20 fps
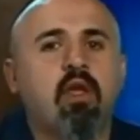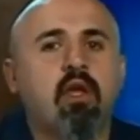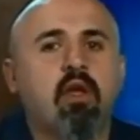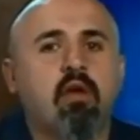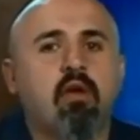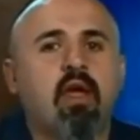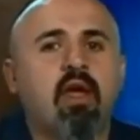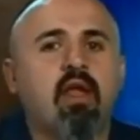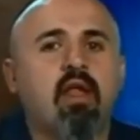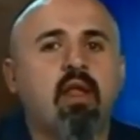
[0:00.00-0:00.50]
You've only
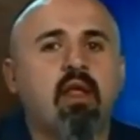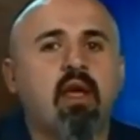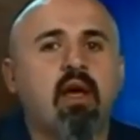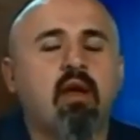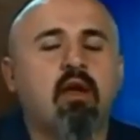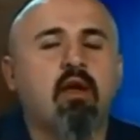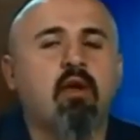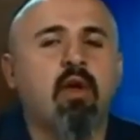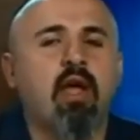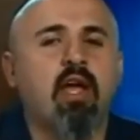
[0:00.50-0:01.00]
created
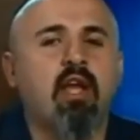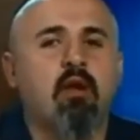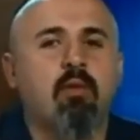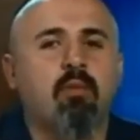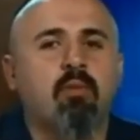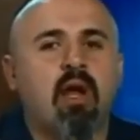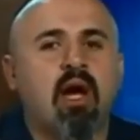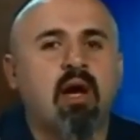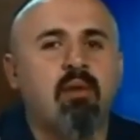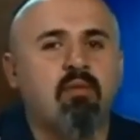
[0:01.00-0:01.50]
a greater
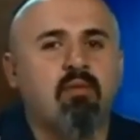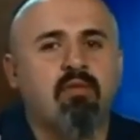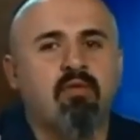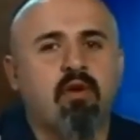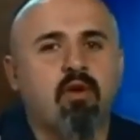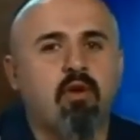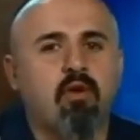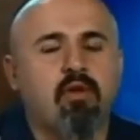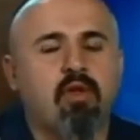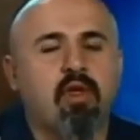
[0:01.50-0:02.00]
problem
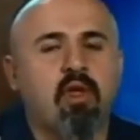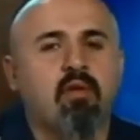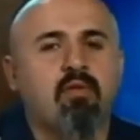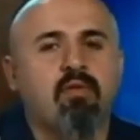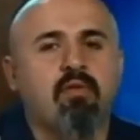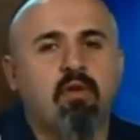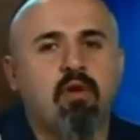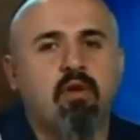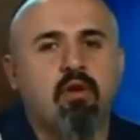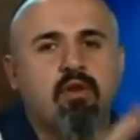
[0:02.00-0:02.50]
for
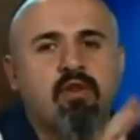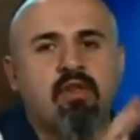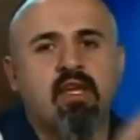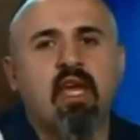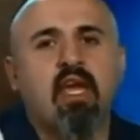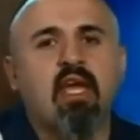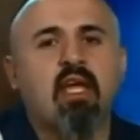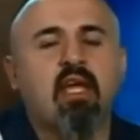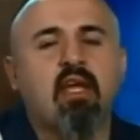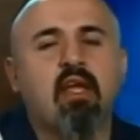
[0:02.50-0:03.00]
yourself. You're
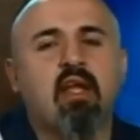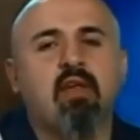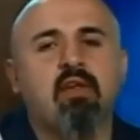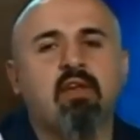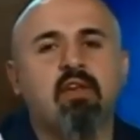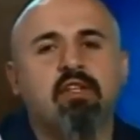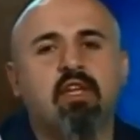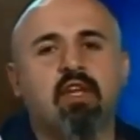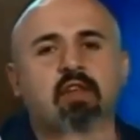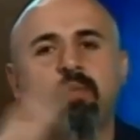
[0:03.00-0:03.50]
saying he
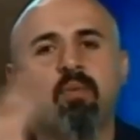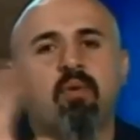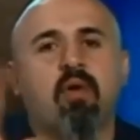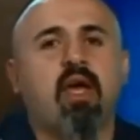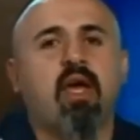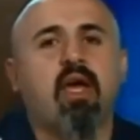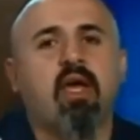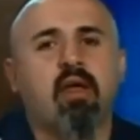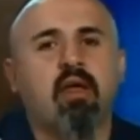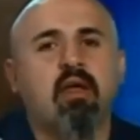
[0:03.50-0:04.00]
doesn't just
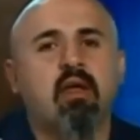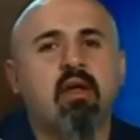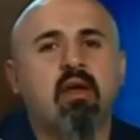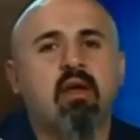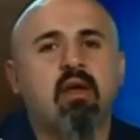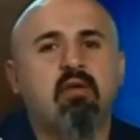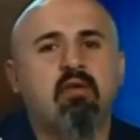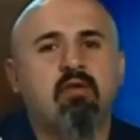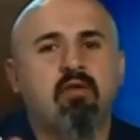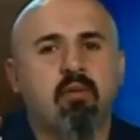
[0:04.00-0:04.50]
pray
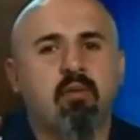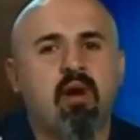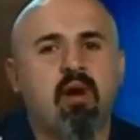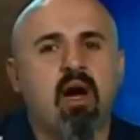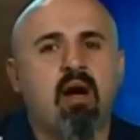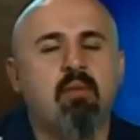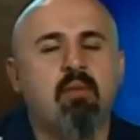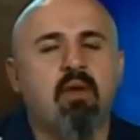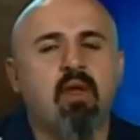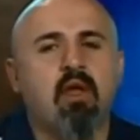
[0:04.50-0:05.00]
for
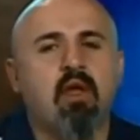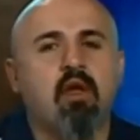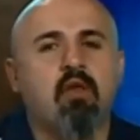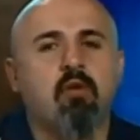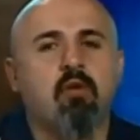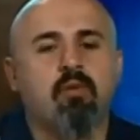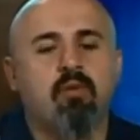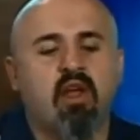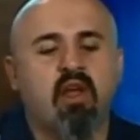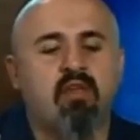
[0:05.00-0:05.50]
Muhammad, he
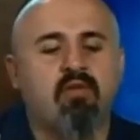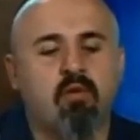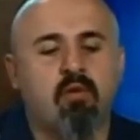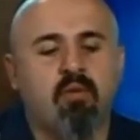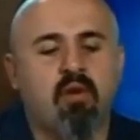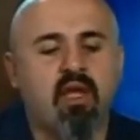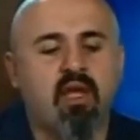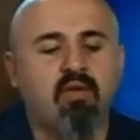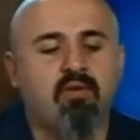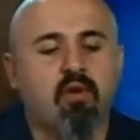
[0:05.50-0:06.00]
also prays for
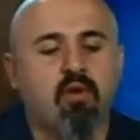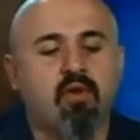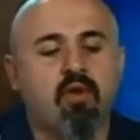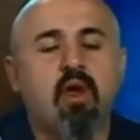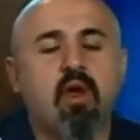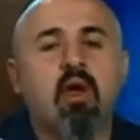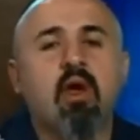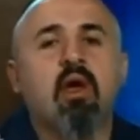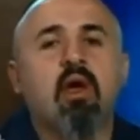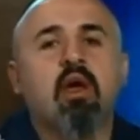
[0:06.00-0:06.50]
believers.